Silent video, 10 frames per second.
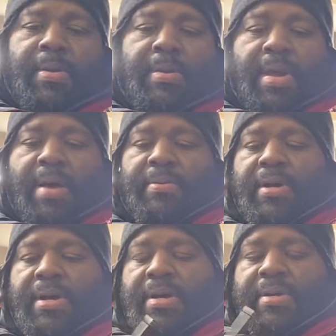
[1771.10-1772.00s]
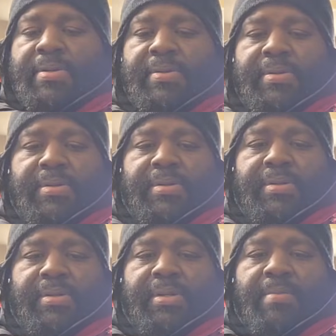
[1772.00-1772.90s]
I'll
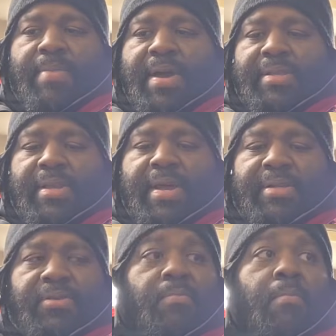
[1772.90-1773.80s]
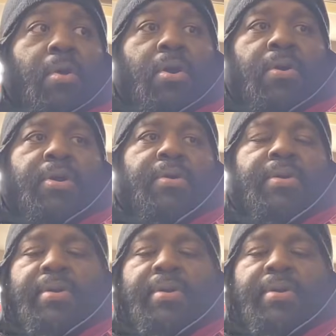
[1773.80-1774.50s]
get back to that tomorrow.